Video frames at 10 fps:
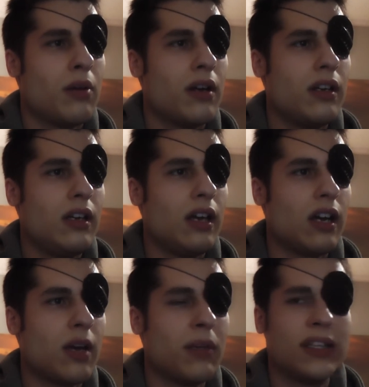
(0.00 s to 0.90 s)
Bunny
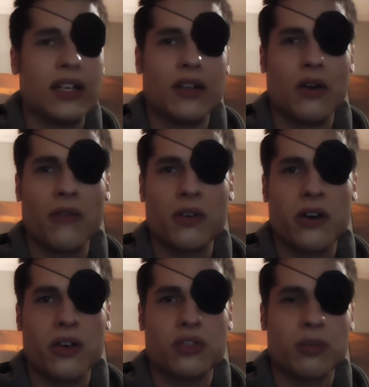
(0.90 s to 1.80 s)
committed an
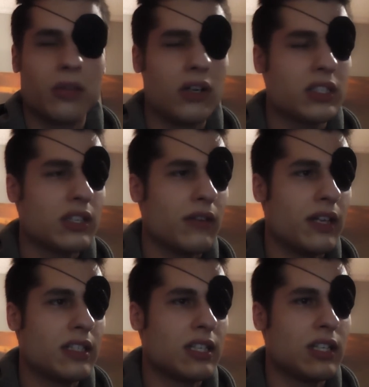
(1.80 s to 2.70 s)
overdose from the looks of
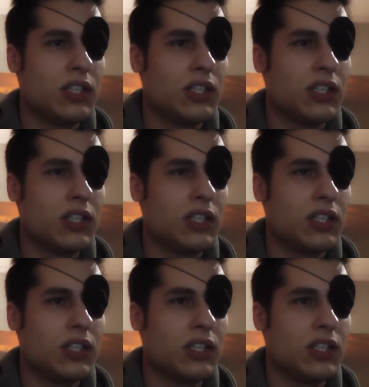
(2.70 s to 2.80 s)
it.